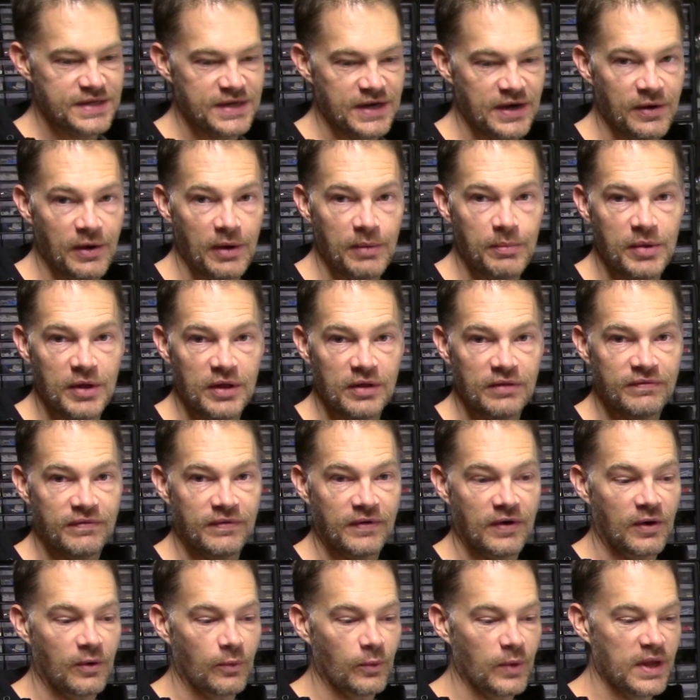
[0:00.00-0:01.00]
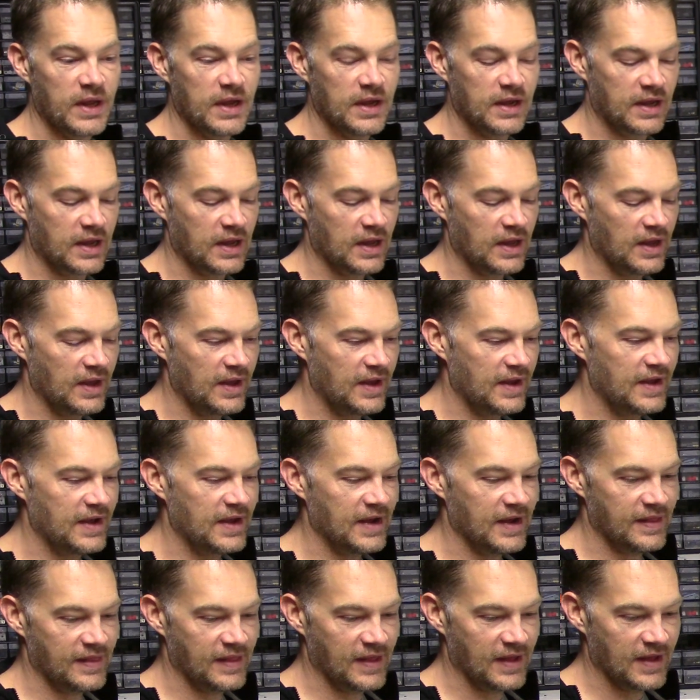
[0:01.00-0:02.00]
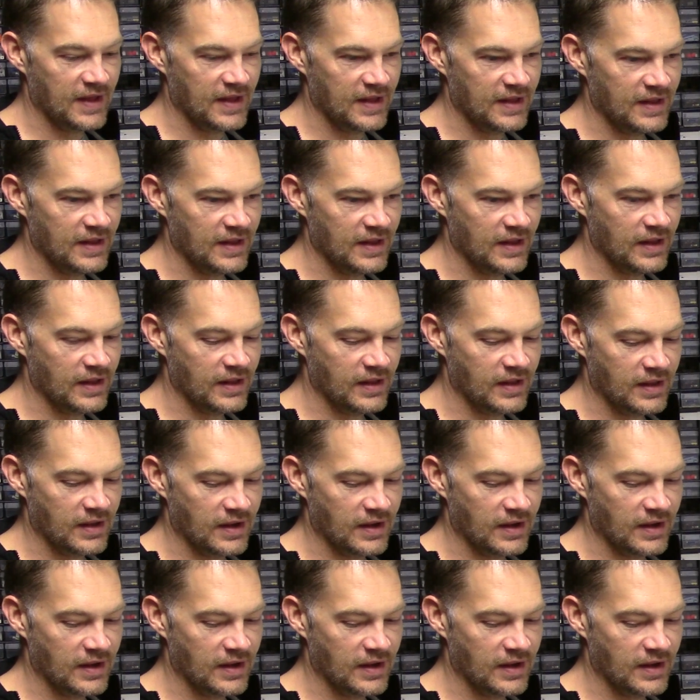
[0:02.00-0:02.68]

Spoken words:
You know, I build for a week and then